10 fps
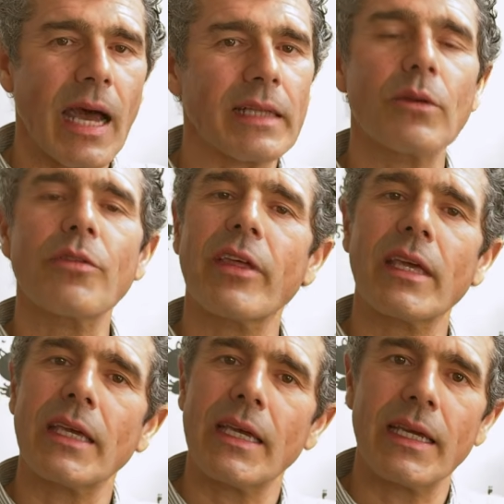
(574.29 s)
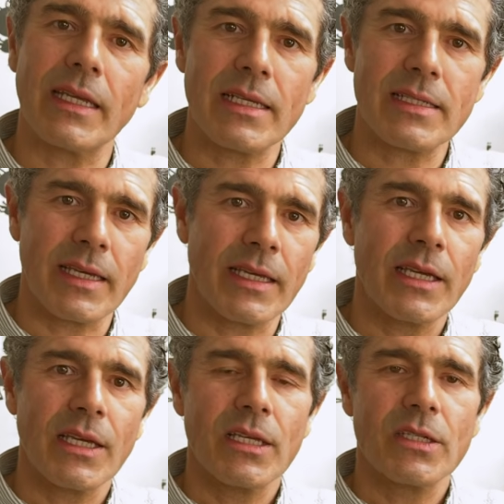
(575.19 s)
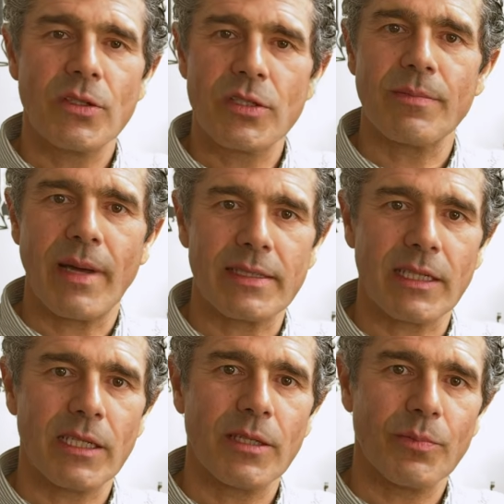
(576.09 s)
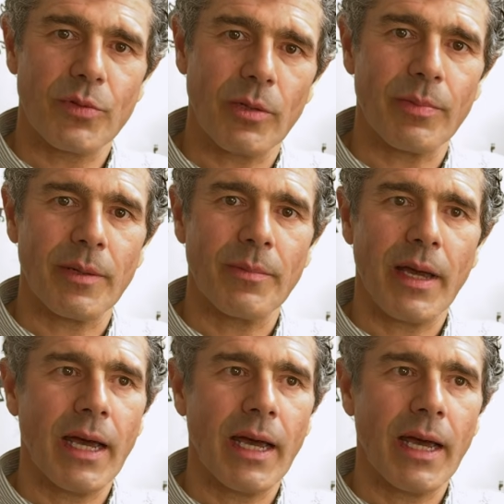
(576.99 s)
I don't think it is a systematic problem.